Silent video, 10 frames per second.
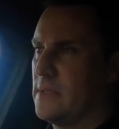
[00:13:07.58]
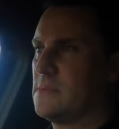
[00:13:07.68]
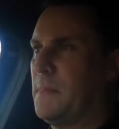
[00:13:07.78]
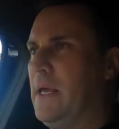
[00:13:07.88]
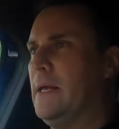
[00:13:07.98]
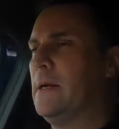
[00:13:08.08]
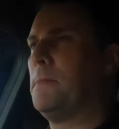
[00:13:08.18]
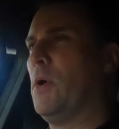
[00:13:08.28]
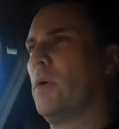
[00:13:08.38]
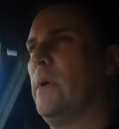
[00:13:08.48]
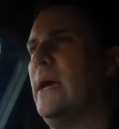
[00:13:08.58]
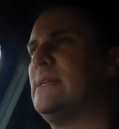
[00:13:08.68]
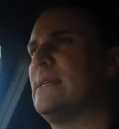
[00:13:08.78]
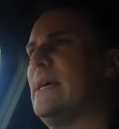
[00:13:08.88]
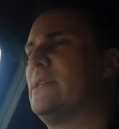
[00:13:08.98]
speed on motorways,
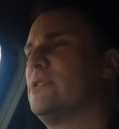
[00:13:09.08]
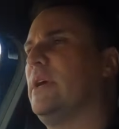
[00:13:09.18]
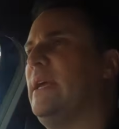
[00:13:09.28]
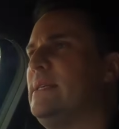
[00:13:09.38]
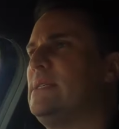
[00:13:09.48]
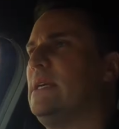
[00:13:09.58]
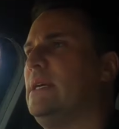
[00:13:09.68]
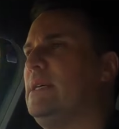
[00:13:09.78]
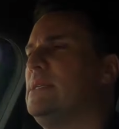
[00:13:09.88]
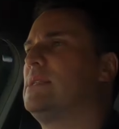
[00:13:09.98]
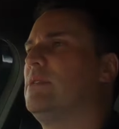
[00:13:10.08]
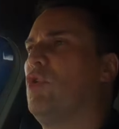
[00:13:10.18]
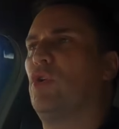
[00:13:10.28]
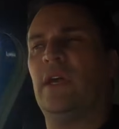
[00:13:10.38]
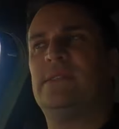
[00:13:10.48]
etc., the
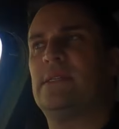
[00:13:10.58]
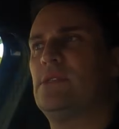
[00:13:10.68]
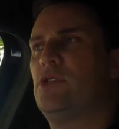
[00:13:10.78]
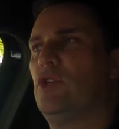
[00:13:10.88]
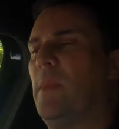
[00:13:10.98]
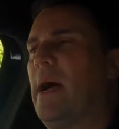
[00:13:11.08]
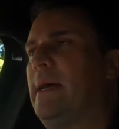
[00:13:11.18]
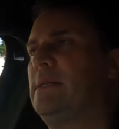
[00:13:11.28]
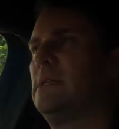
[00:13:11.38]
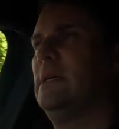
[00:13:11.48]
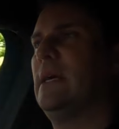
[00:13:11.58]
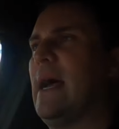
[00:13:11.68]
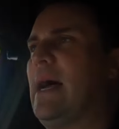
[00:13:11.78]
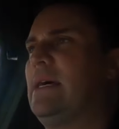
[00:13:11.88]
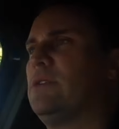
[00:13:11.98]
road noise isn't too bad,
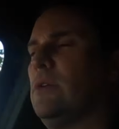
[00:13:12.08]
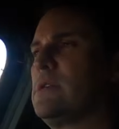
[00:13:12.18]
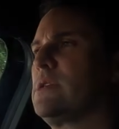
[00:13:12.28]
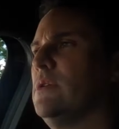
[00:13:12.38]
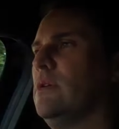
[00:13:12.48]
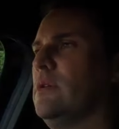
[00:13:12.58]
and also